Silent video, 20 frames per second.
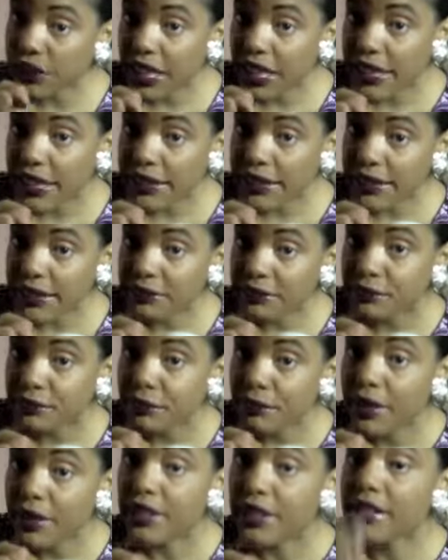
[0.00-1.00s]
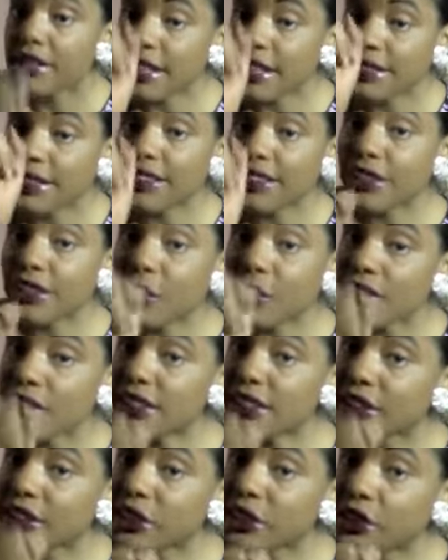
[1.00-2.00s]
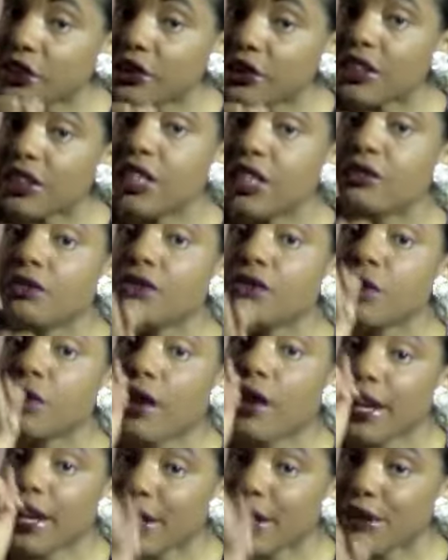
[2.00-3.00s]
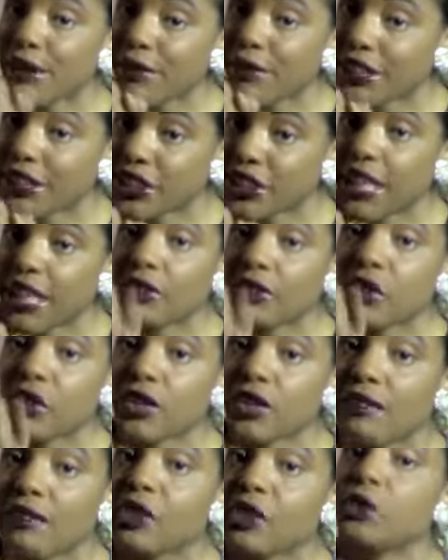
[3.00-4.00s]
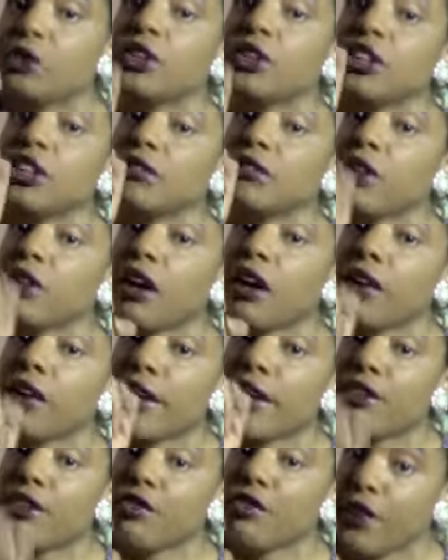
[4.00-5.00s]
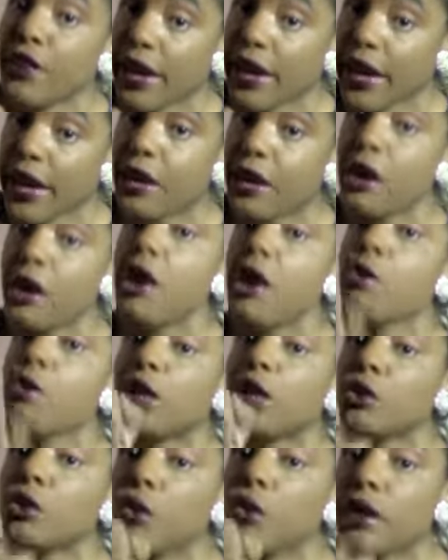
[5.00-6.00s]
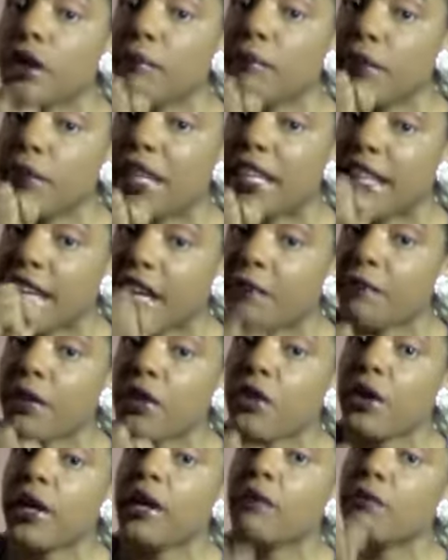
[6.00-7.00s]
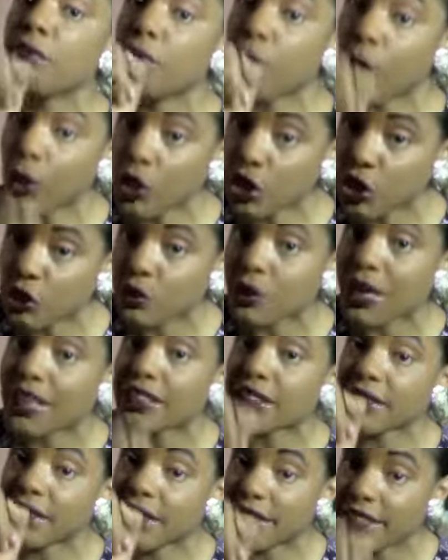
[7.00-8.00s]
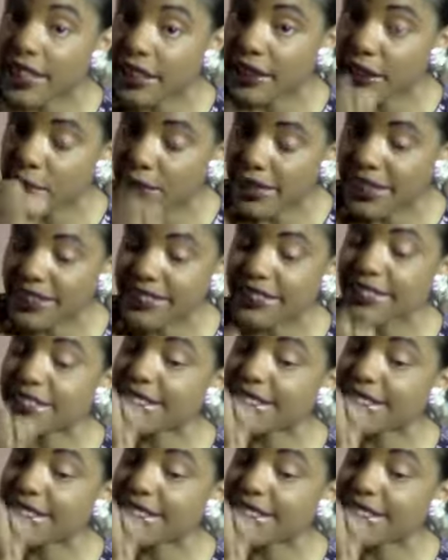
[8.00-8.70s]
it. There is no excuse if you are here on my channel striving to achieve longer, healthier hair, why you wouldn't be keeping your hair moisturized on a daily basis